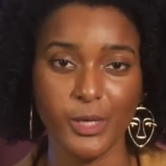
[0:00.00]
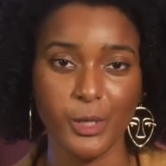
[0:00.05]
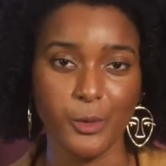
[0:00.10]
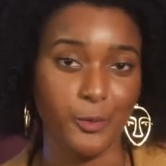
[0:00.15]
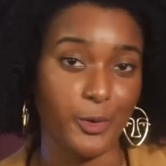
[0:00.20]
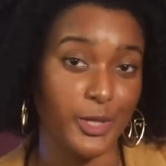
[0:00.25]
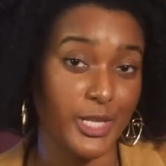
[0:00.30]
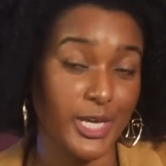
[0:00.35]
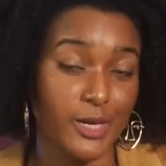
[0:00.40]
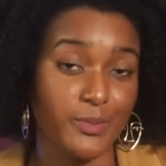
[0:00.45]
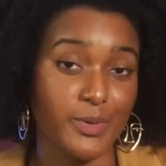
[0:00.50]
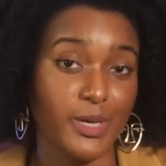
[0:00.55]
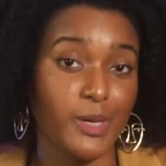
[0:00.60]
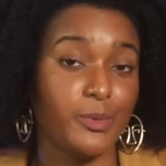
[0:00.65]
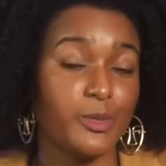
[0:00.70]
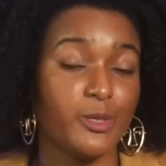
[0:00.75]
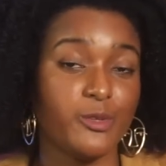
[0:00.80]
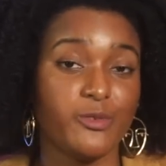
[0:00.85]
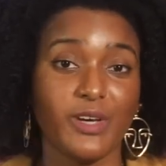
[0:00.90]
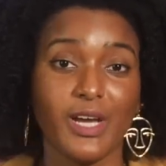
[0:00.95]
Will I be
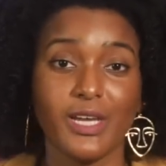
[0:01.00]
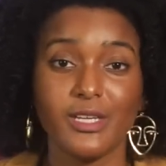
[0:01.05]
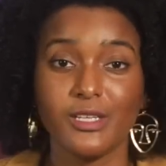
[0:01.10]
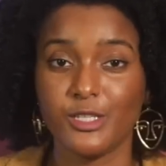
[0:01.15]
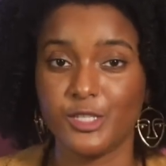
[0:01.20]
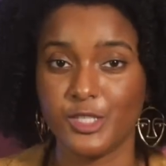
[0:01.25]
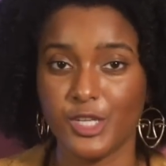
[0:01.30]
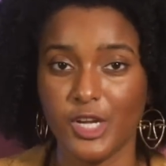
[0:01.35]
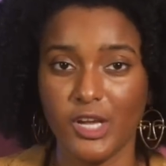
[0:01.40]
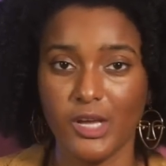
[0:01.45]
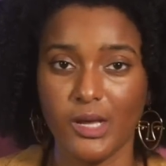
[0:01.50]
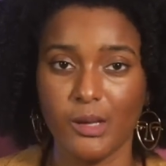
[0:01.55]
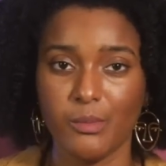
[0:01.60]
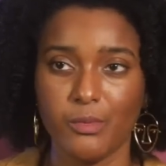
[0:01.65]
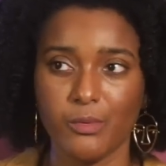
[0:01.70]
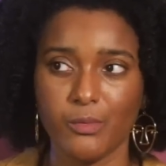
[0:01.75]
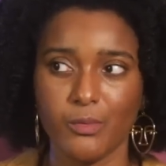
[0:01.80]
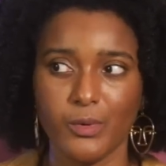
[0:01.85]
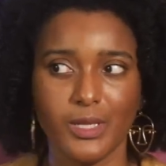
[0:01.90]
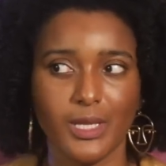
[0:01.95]
able to find a job?
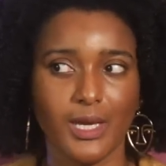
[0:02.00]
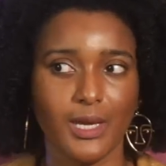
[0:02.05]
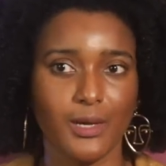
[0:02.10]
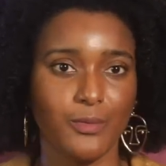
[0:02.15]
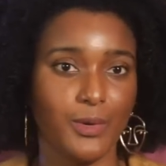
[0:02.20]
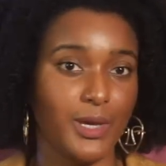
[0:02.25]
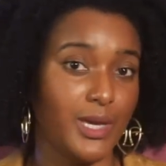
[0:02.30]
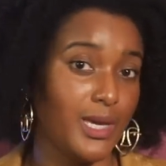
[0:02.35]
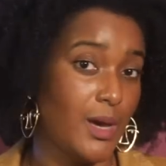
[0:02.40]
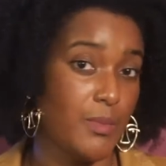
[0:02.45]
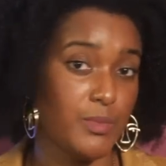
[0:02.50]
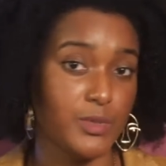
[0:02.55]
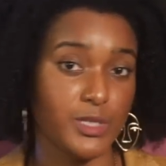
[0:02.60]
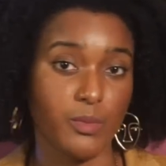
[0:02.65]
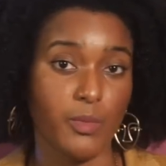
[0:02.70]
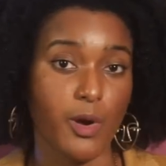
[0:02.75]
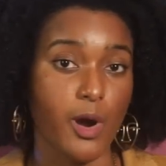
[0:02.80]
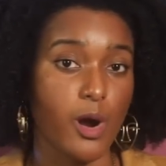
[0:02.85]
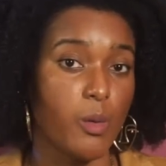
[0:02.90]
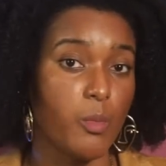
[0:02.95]
Will I wake up
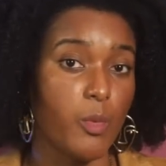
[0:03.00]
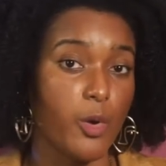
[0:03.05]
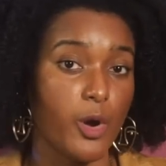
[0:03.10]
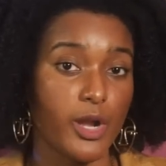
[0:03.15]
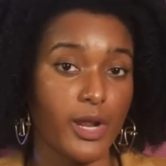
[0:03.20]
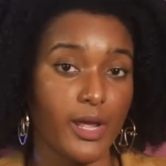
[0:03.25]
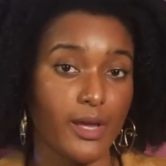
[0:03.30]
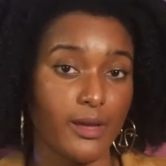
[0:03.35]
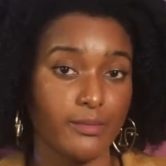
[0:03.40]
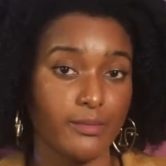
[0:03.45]
tomorrow morning?